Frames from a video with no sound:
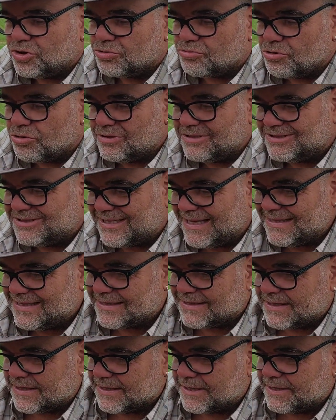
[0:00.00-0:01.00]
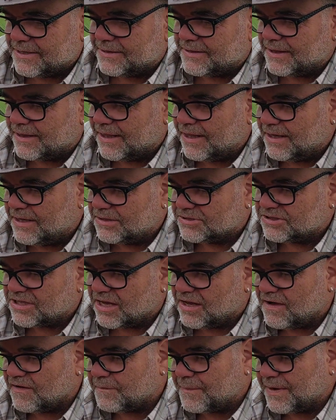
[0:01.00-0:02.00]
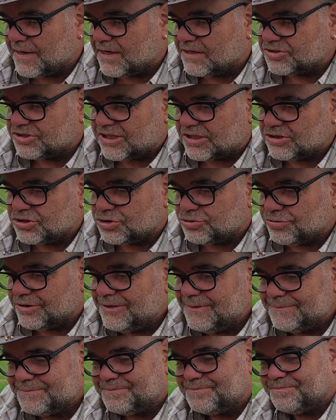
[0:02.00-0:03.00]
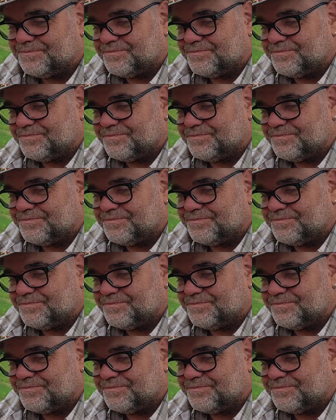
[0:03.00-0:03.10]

Tarolli said that the the last half past century